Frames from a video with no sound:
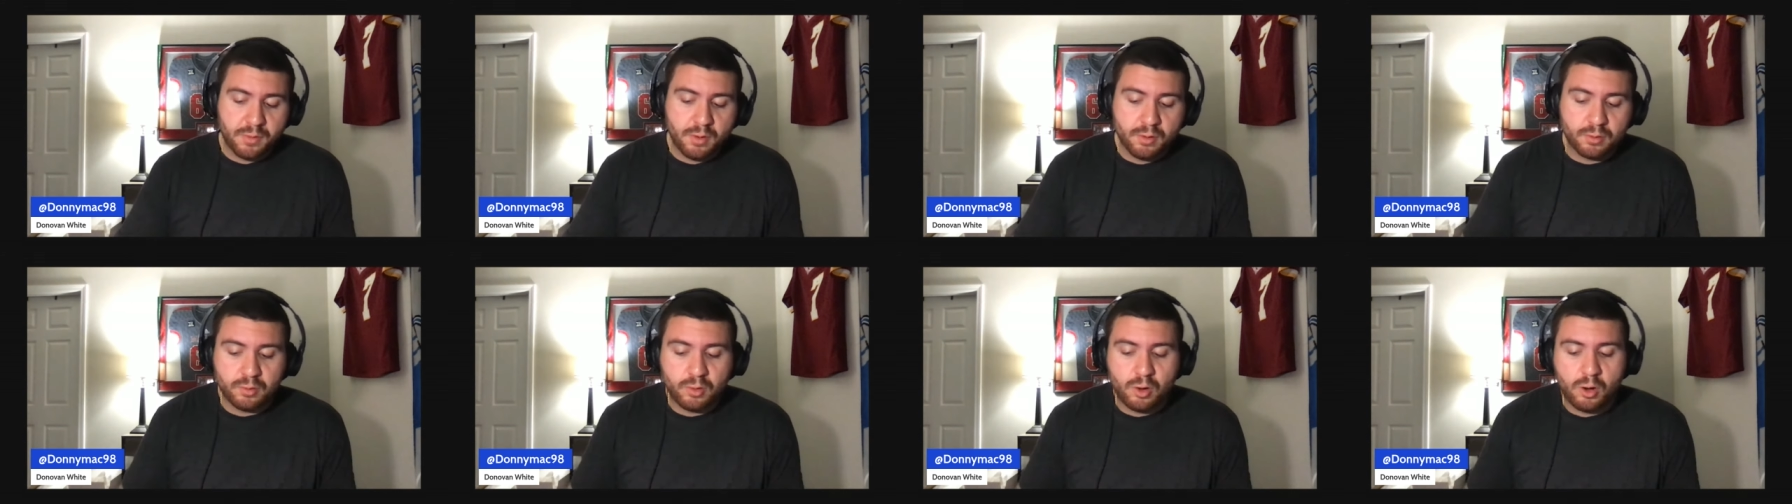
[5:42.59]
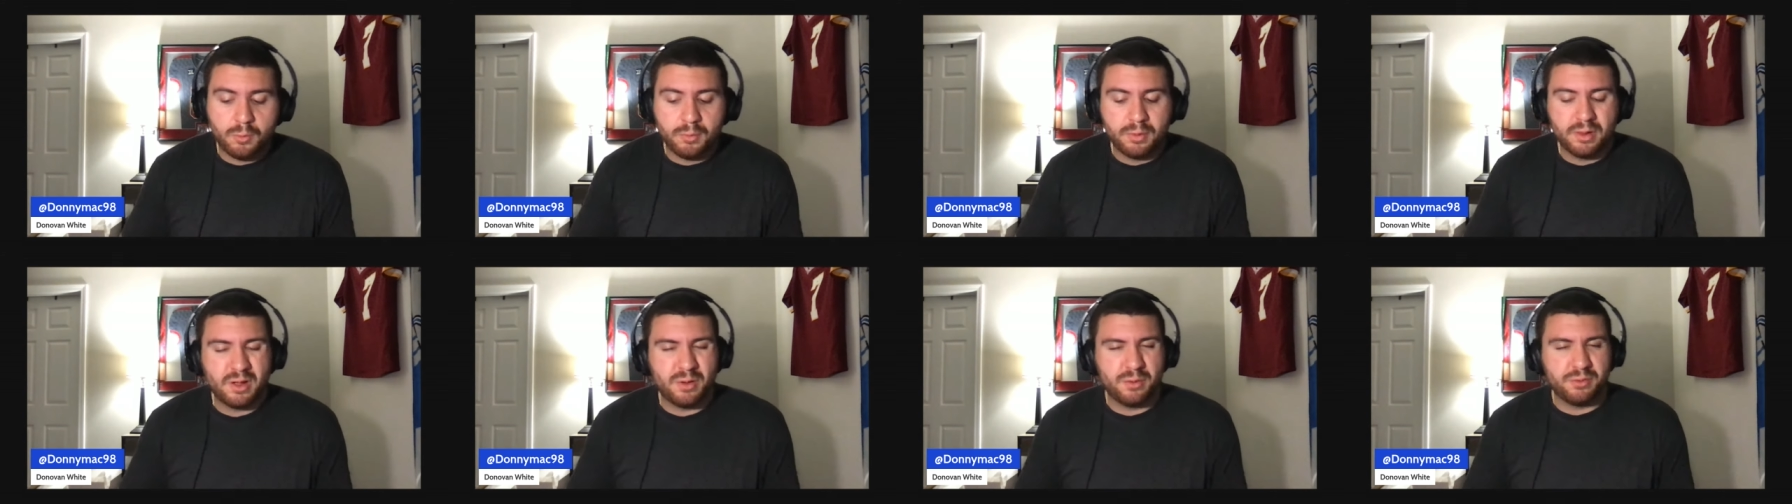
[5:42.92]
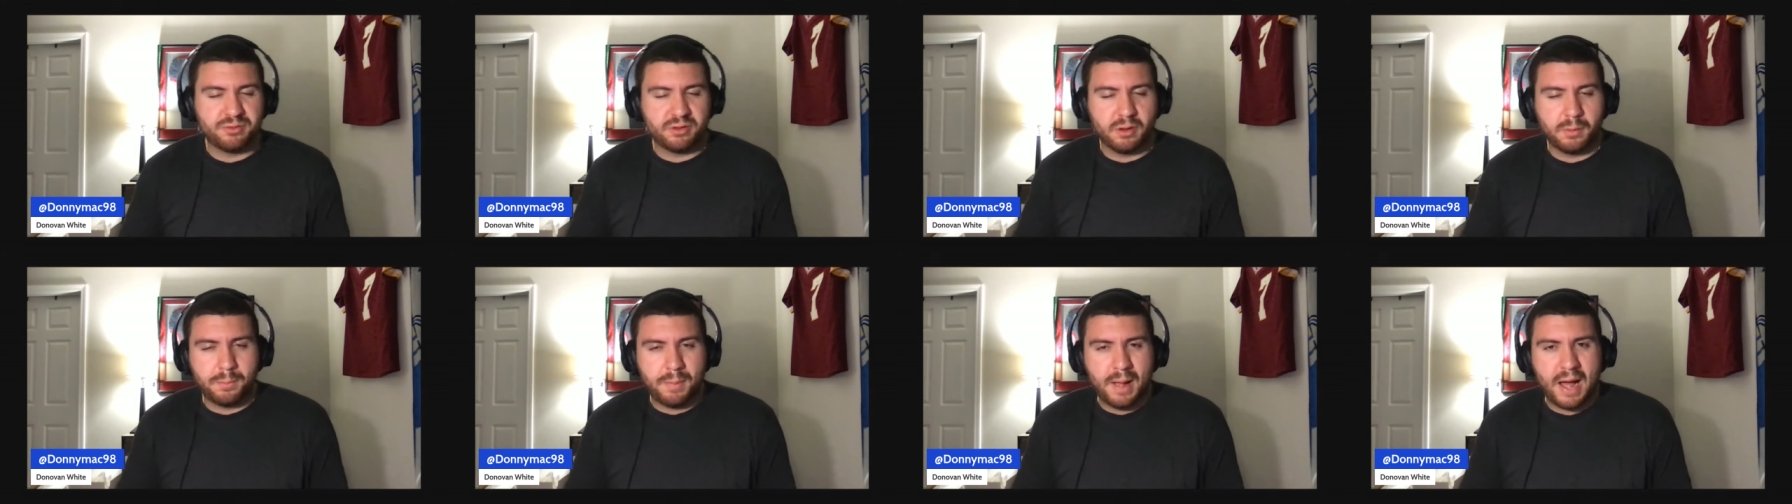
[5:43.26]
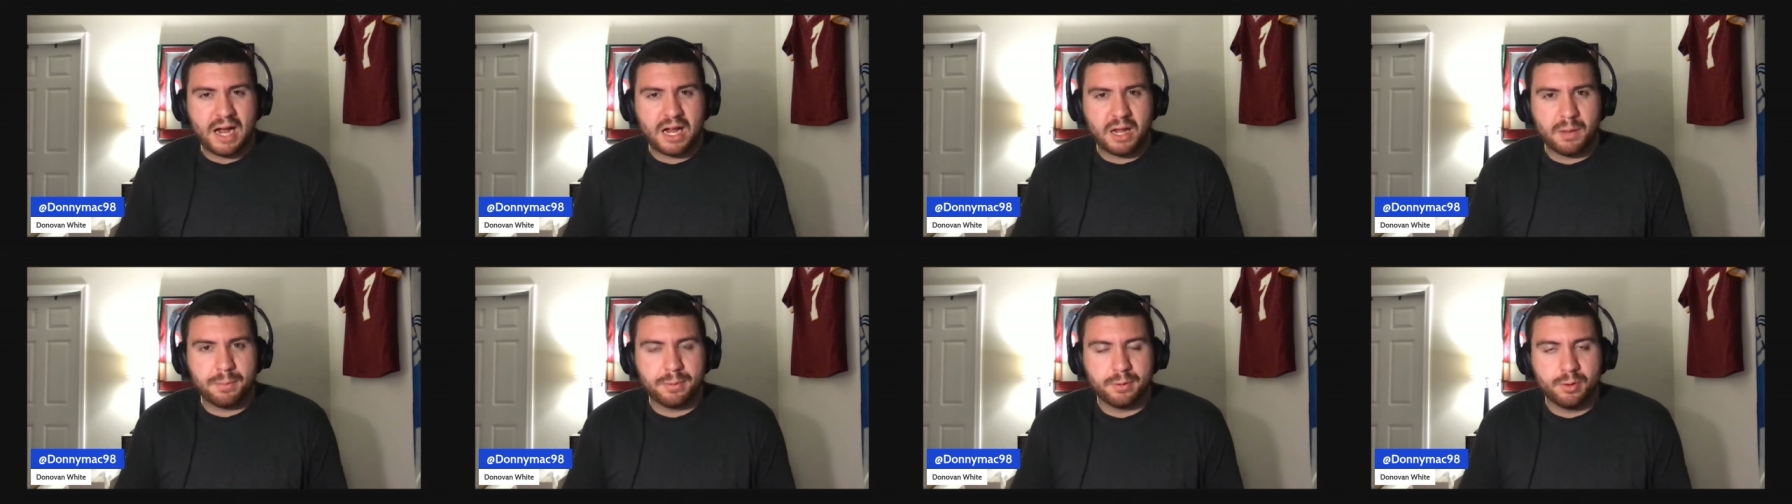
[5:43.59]
Oklahoma. He was their
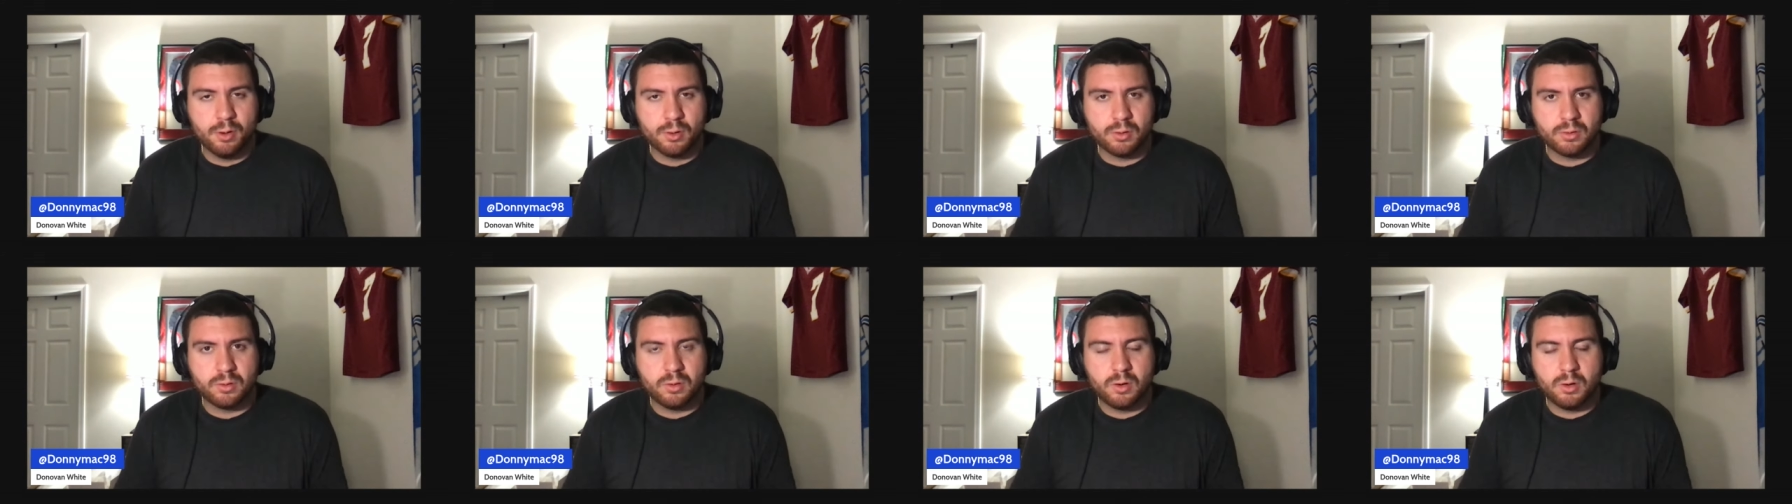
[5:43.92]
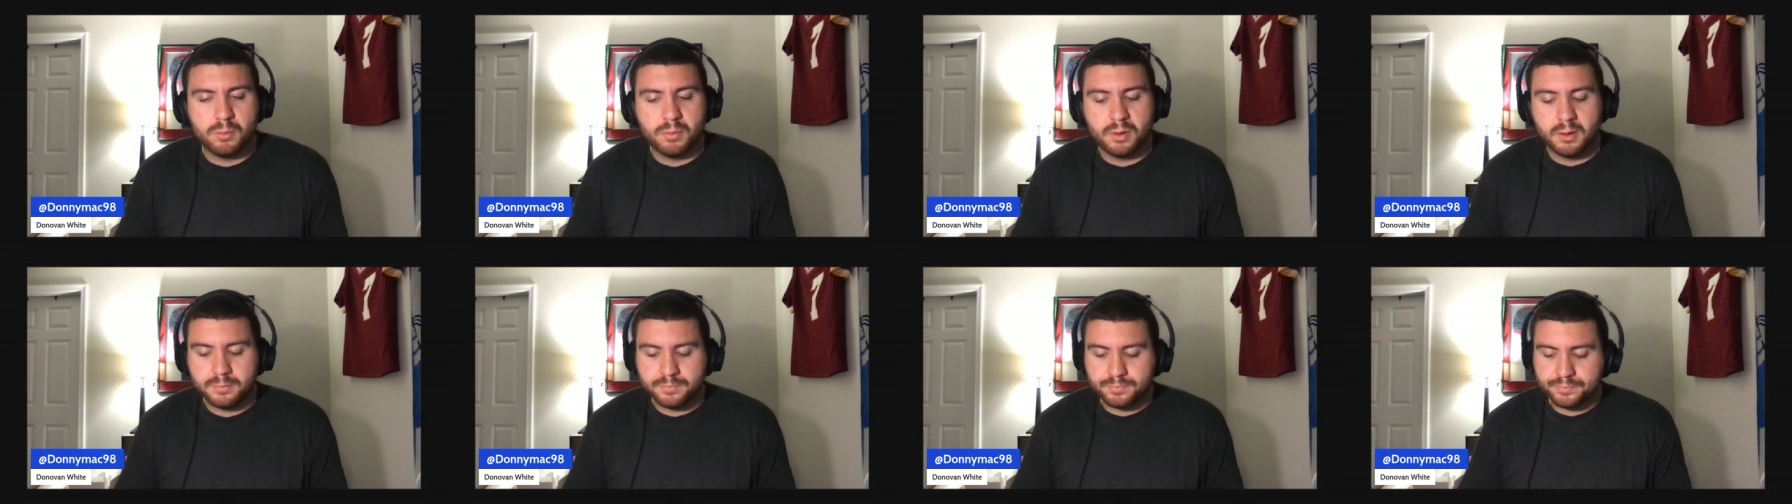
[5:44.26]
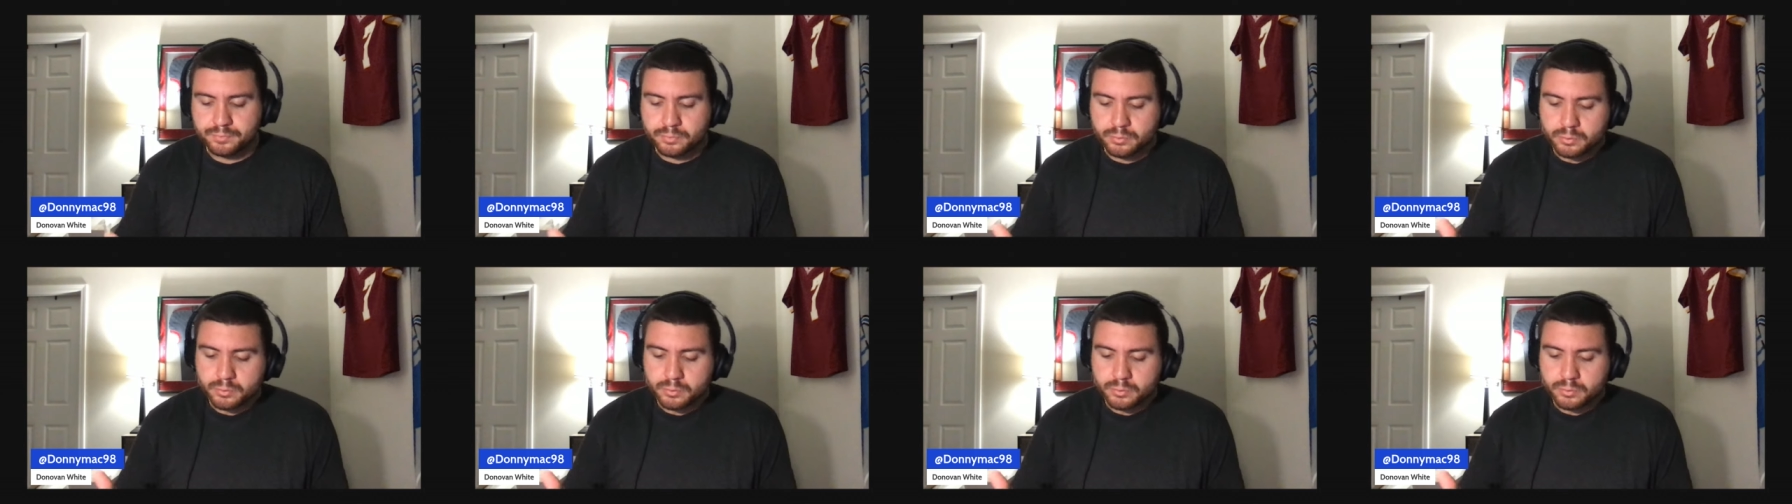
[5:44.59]
backup at Oklahoma.